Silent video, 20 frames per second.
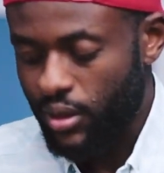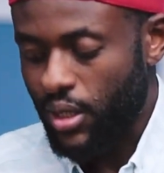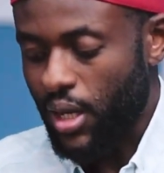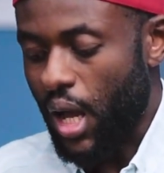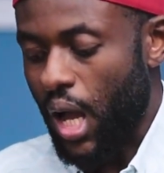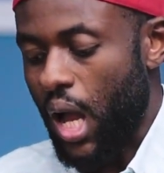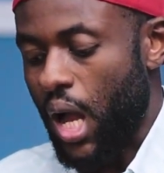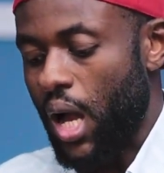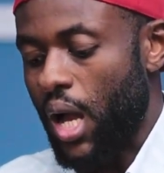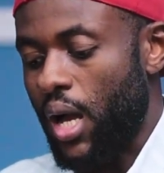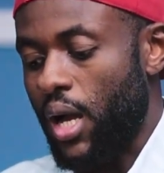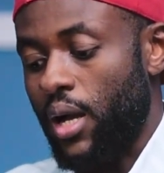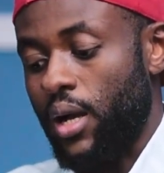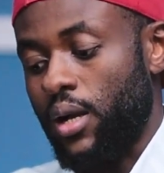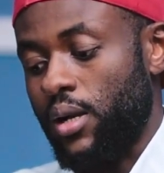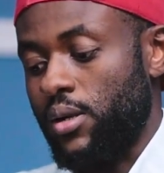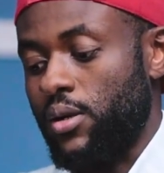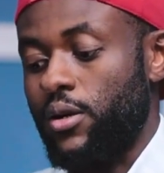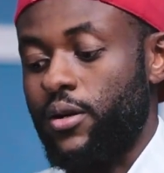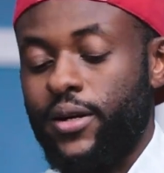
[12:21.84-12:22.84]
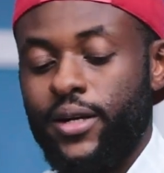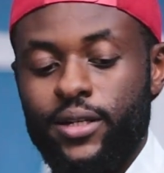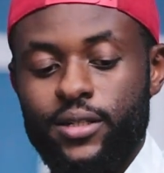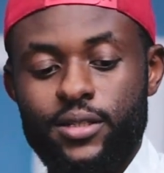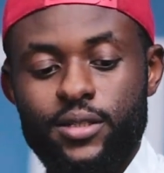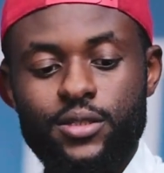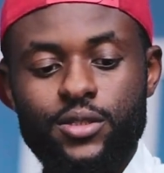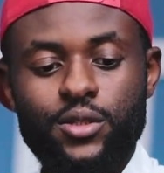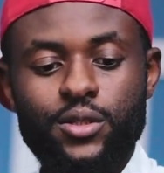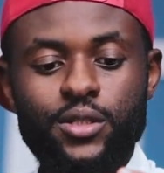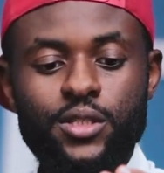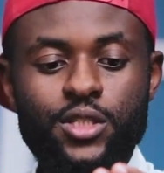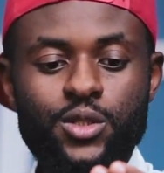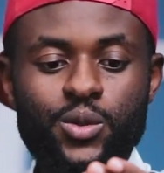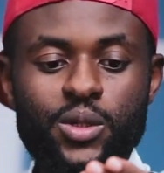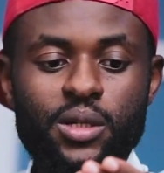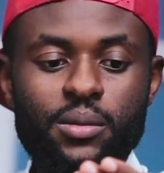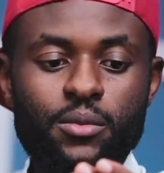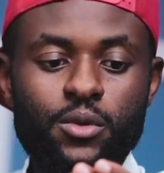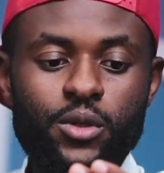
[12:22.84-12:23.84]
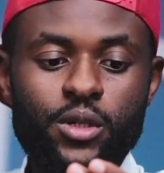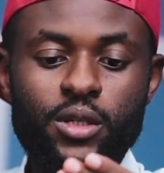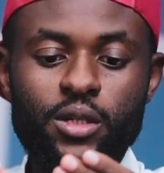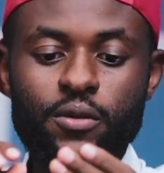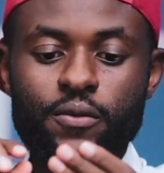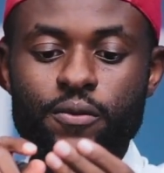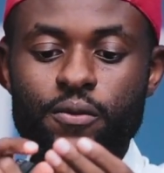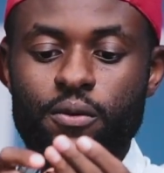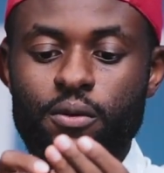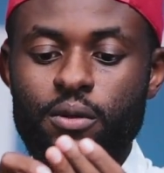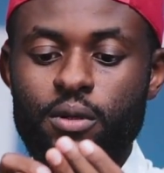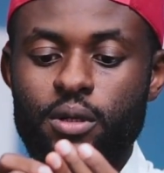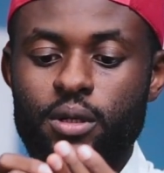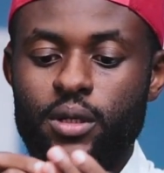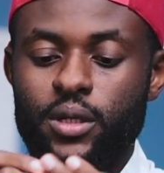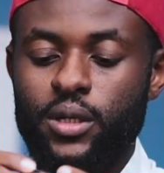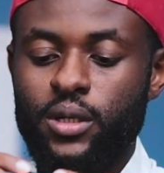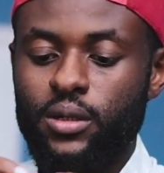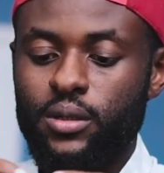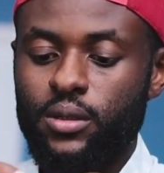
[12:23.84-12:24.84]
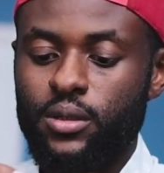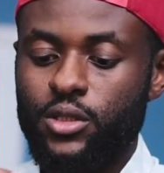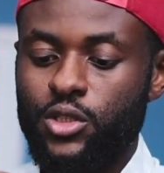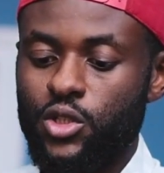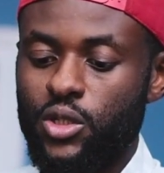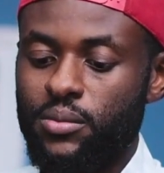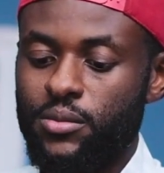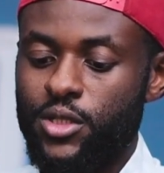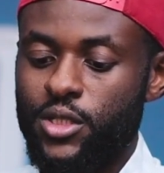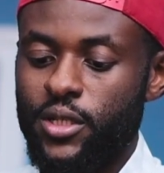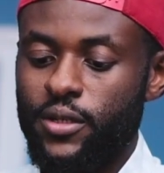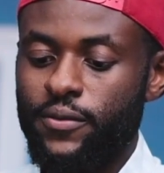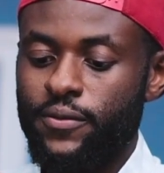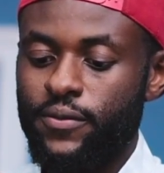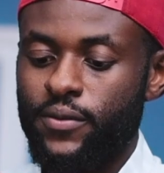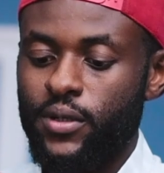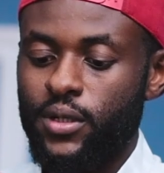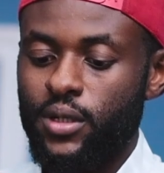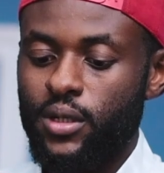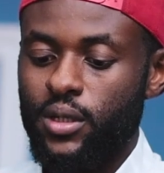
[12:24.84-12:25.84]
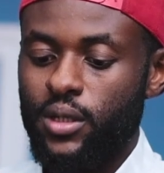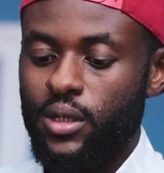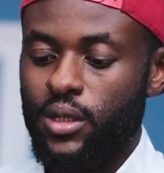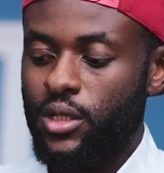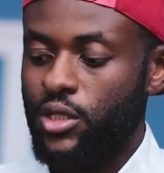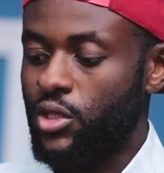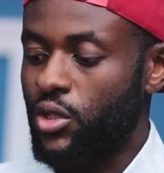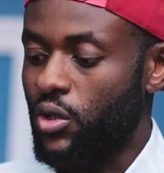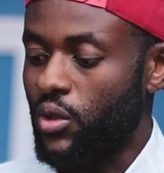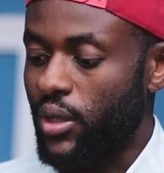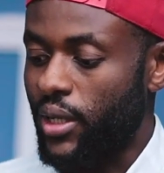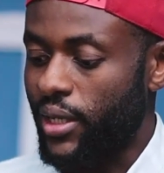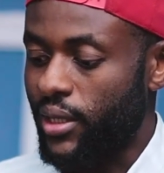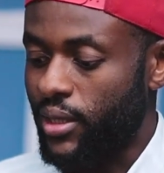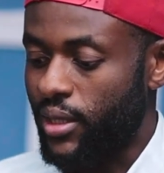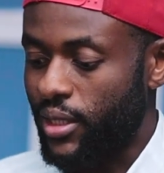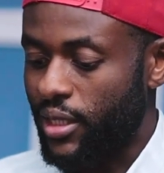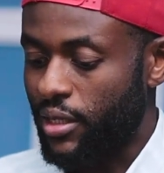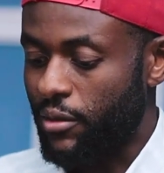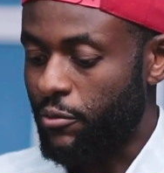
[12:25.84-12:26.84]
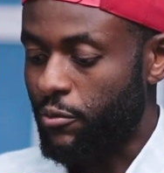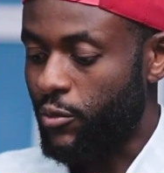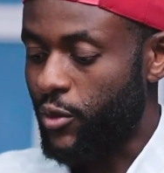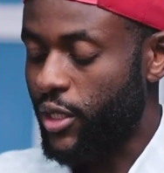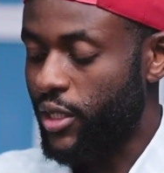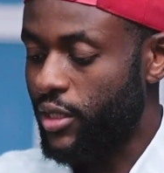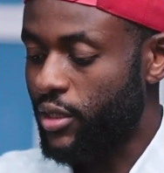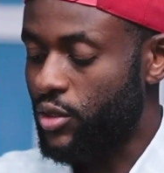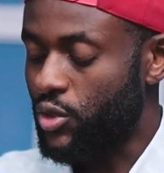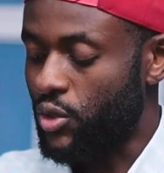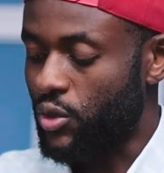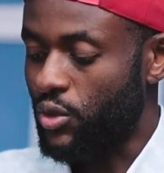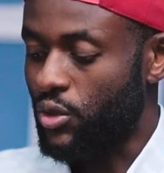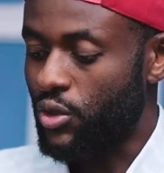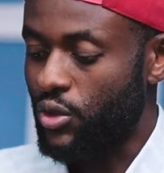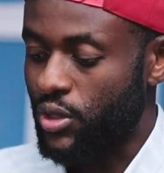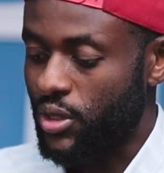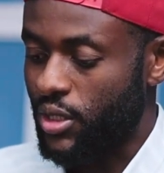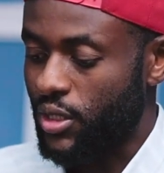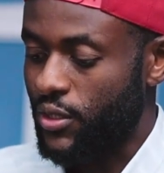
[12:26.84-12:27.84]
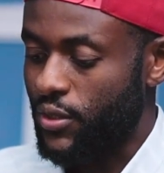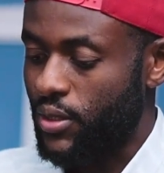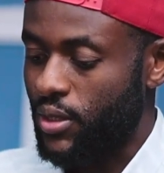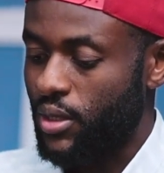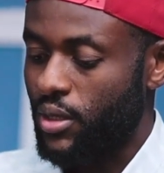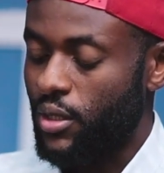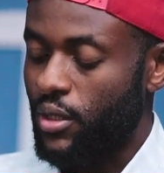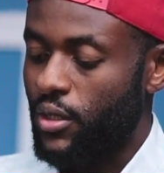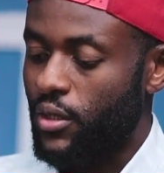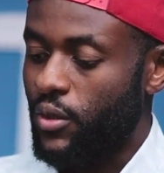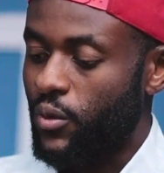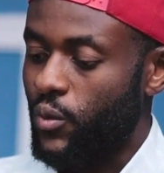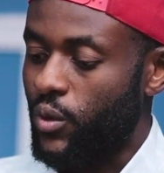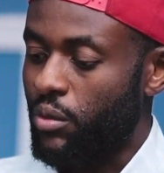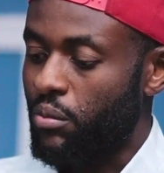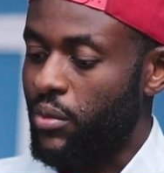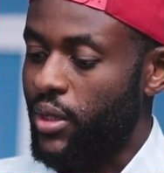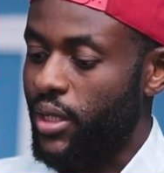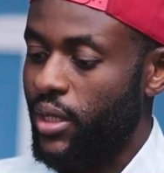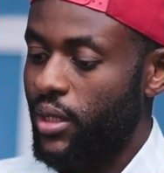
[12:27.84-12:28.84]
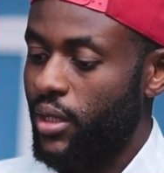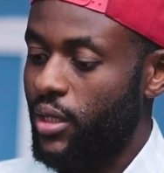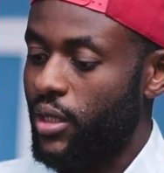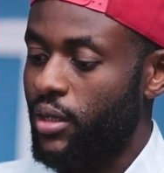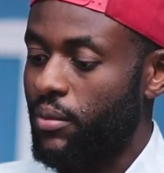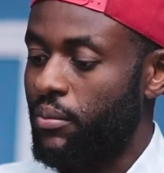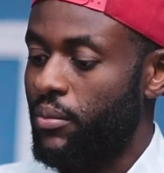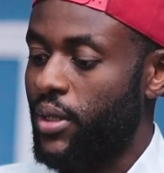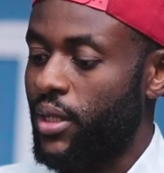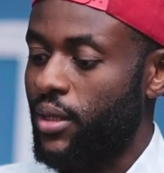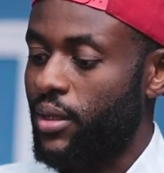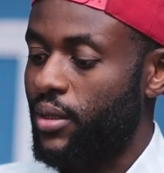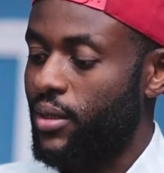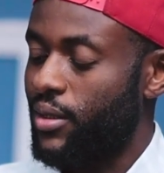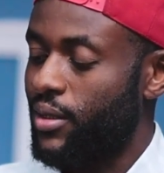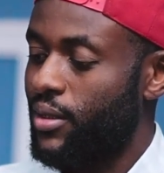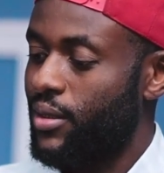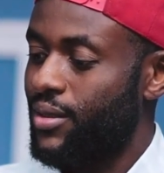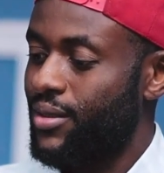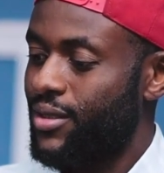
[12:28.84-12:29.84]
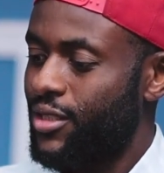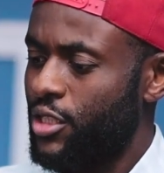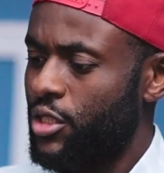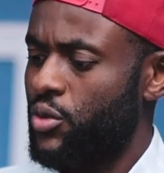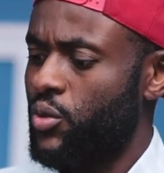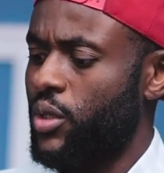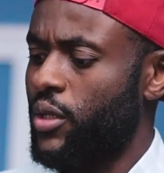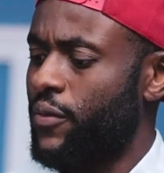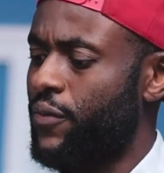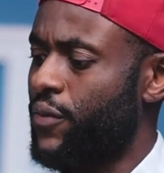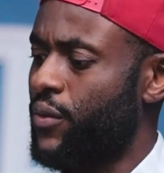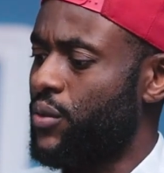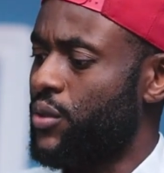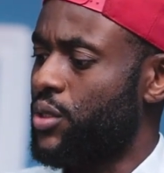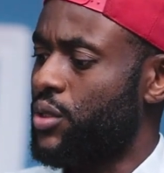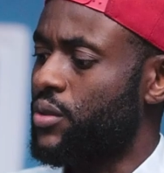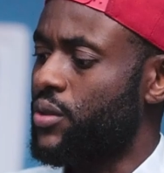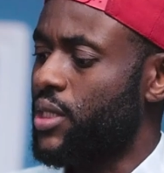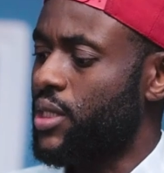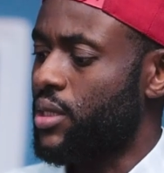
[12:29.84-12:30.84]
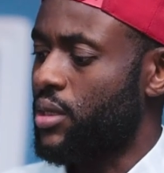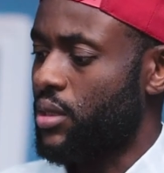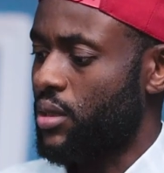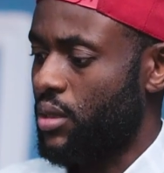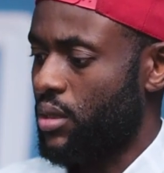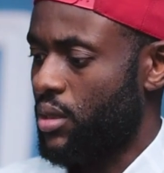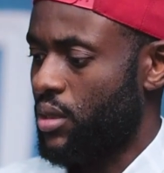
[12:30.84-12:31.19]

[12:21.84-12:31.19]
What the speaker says: Aha, all right, so this is what I'm looking out for. Yeah, so I'm safe. So I think I'm ready to use this with my gimbal. This really feels great.